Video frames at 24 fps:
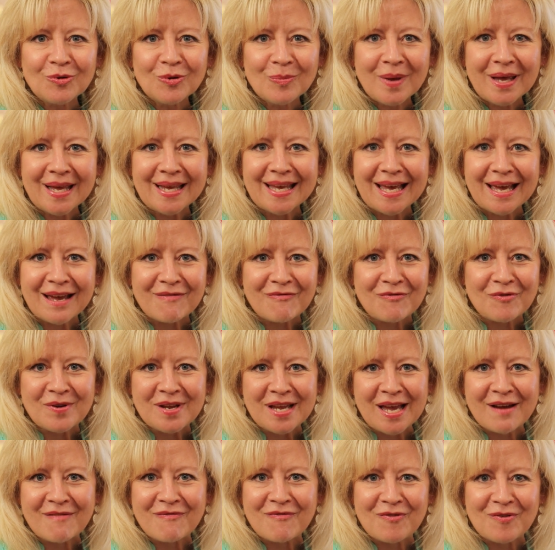will make
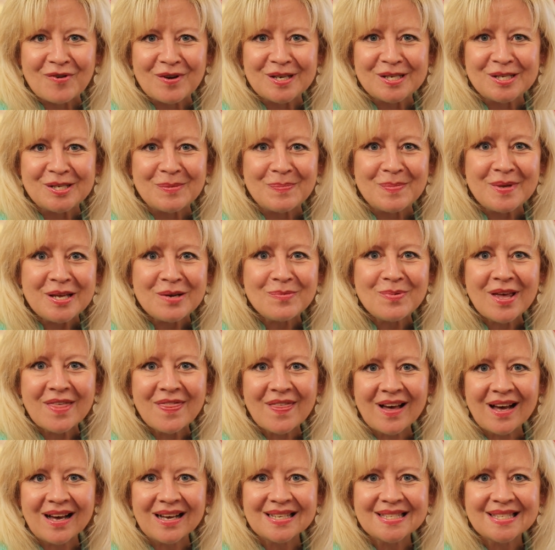every effort to be
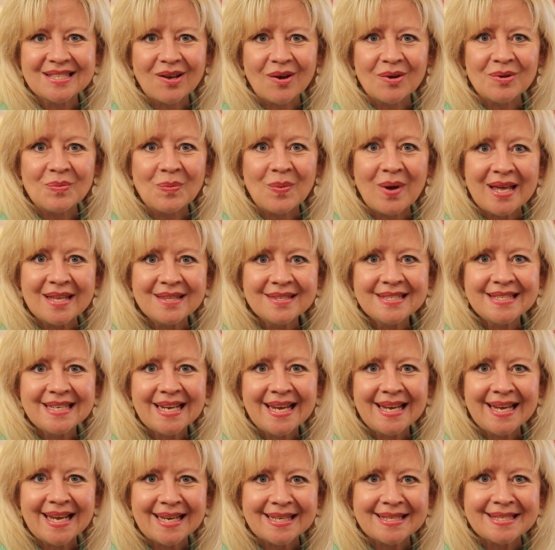with us on
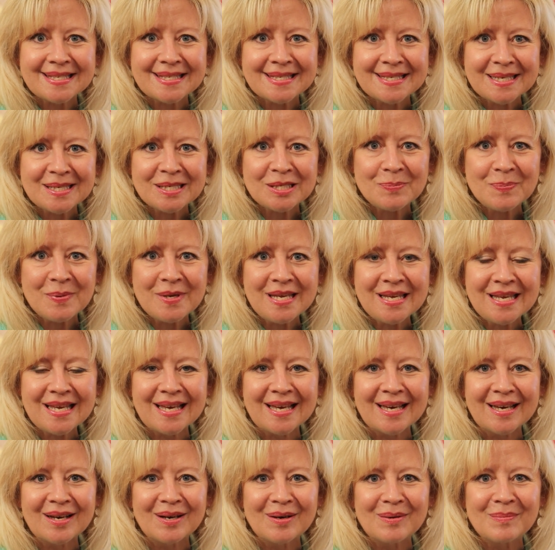Wednesday at 6
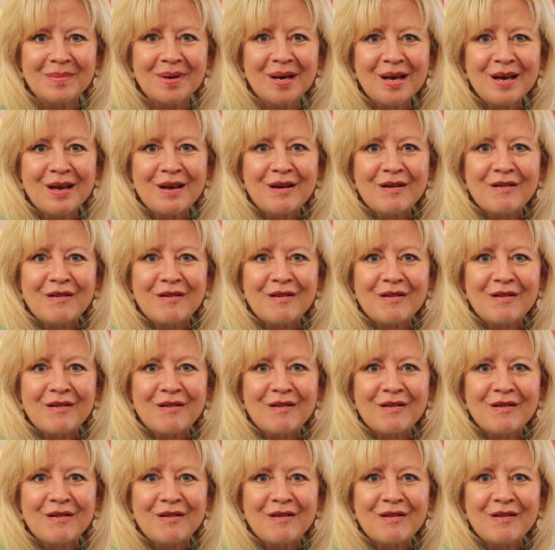p.m.